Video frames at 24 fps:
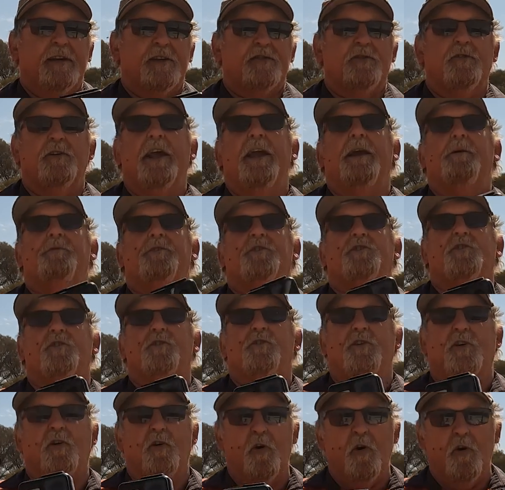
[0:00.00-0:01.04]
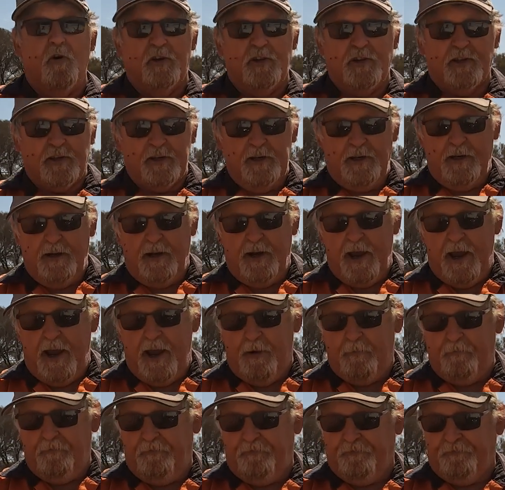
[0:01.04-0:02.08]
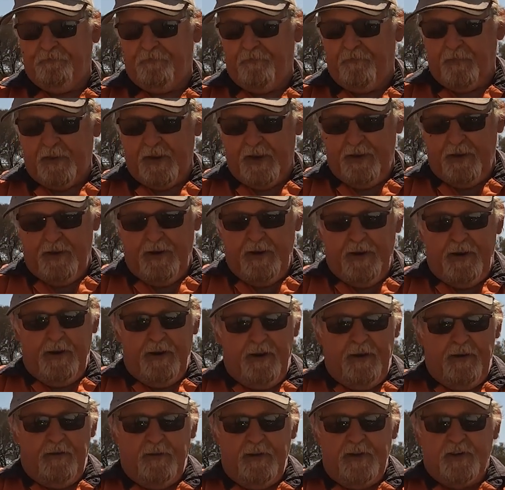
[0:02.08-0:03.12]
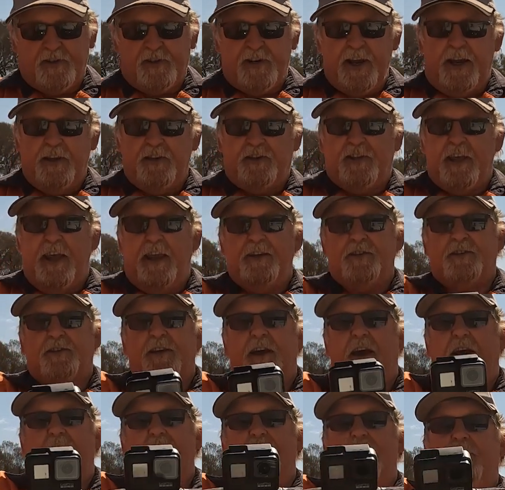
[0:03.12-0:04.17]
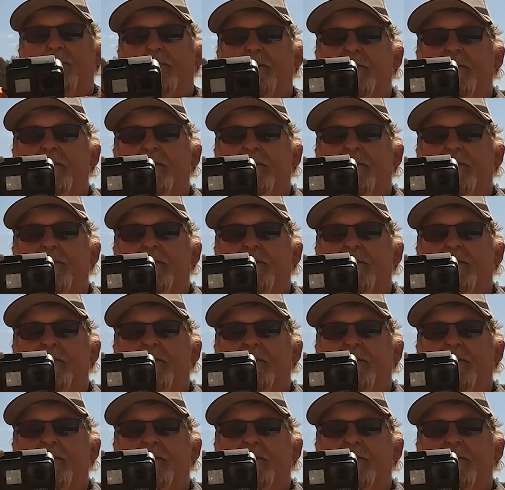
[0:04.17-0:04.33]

to allow me 2 cords, and this does that. So,